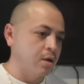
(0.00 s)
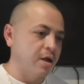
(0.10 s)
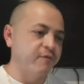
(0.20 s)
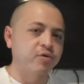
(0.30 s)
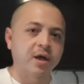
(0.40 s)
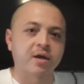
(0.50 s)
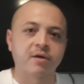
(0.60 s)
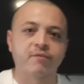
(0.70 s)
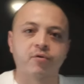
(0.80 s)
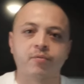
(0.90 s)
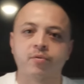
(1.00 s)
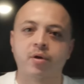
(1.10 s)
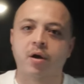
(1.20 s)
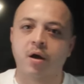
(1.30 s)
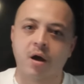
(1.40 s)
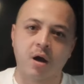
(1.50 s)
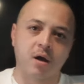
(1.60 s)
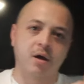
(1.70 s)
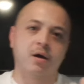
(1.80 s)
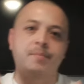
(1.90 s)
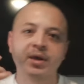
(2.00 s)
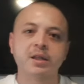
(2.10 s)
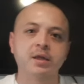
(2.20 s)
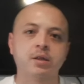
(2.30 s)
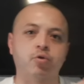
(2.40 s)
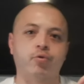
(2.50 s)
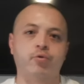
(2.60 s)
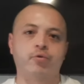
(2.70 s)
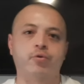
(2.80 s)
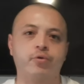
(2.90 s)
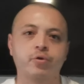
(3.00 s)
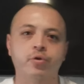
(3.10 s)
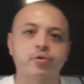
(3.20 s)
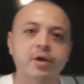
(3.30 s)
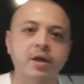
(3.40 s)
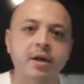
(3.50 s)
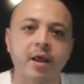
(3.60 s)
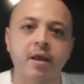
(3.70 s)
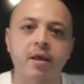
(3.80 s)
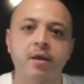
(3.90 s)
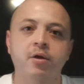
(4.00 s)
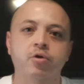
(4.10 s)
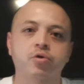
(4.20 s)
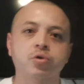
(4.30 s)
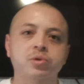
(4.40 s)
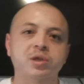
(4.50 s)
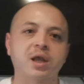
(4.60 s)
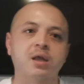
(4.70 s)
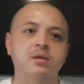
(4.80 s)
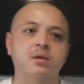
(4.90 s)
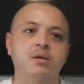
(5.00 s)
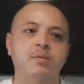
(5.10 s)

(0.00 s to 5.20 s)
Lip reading: If you can't give your opinion or, you know, none of that, your 2 cents,